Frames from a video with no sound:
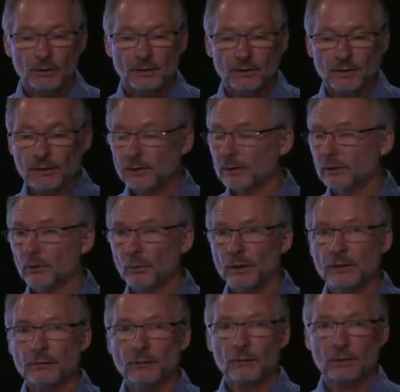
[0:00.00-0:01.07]
seasonal
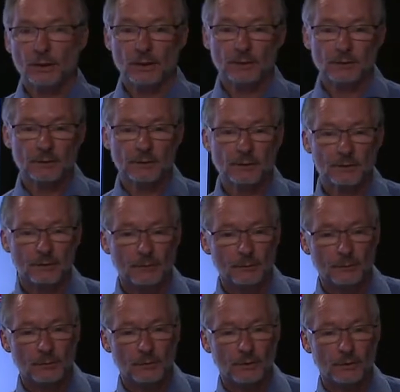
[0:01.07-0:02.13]
weather forecast
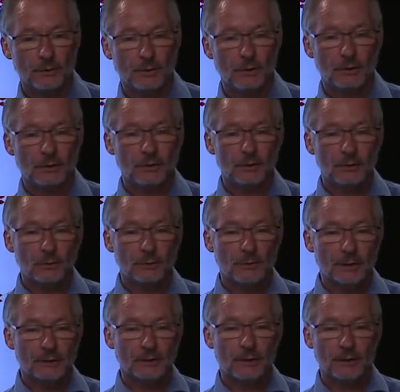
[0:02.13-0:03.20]
systems, new
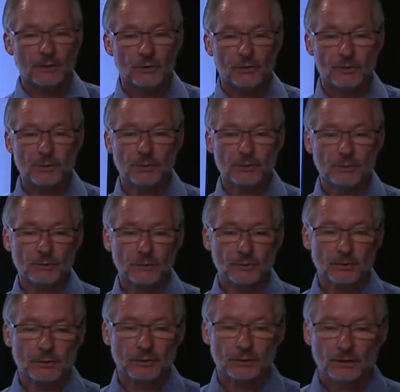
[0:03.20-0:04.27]
vaccination
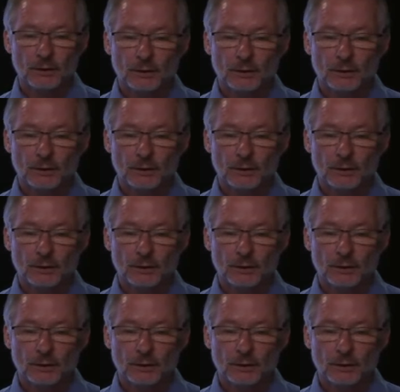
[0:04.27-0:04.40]
systems,